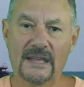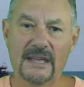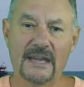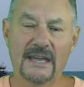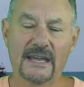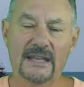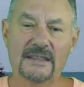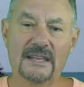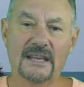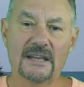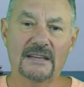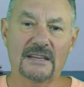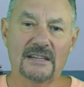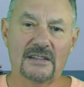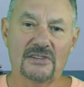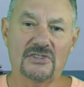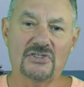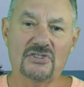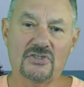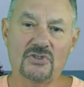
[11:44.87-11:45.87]
and there are
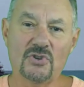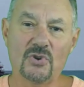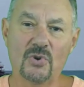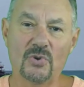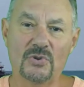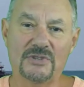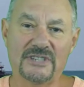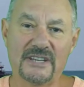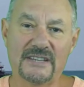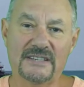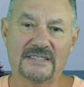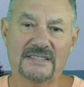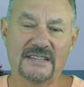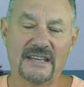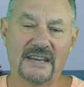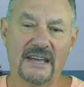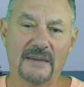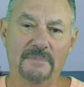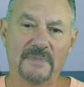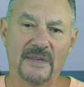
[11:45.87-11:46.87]
little stalls that
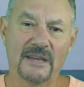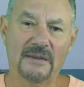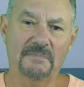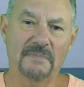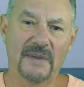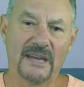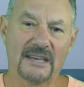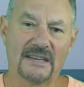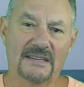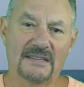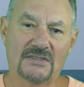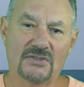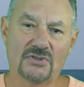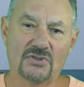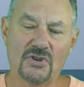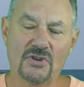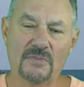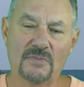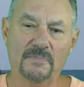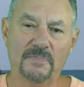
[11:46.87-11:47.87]
set up that make
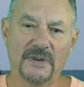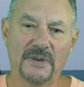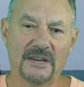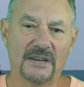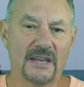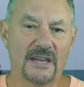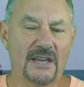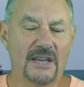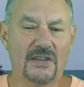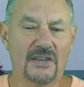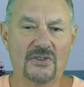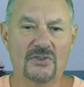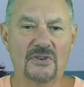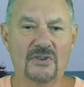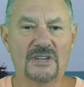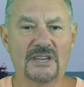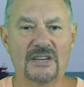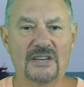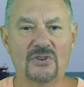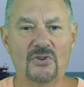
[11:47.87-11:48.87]
soup, and you
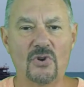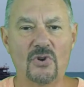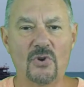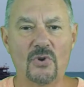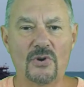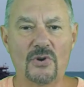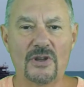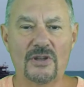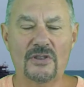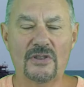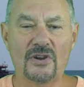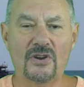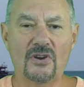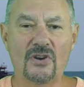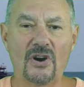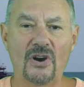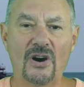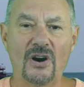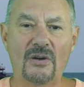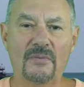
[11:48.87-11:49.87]
can get corn on the
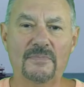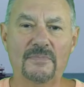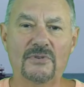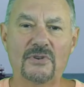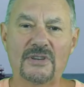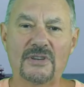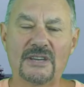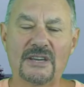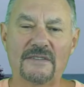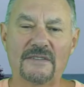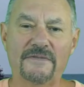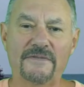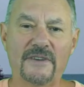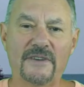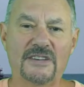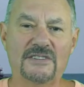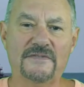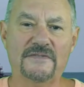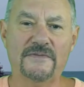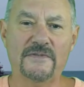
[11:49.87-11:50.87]
cob, you can get
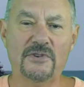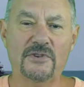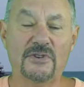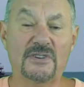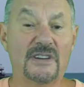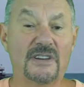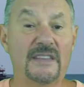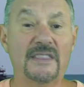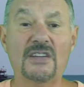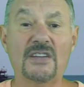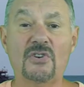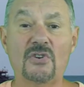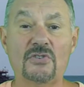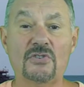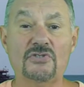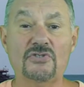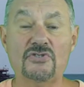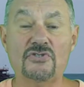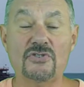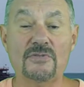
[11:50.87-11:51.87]
fresh fruit. Nothing
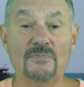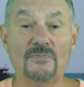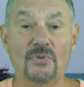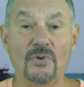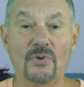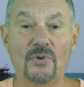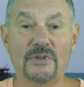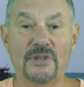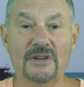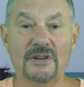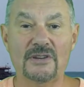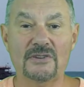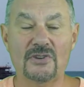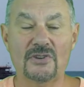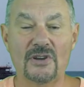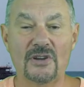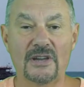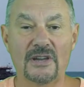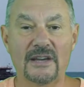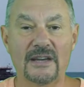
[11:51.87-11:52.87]
costs you more than
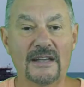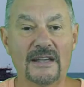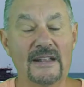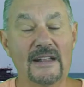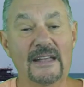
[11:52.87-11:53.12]
$1.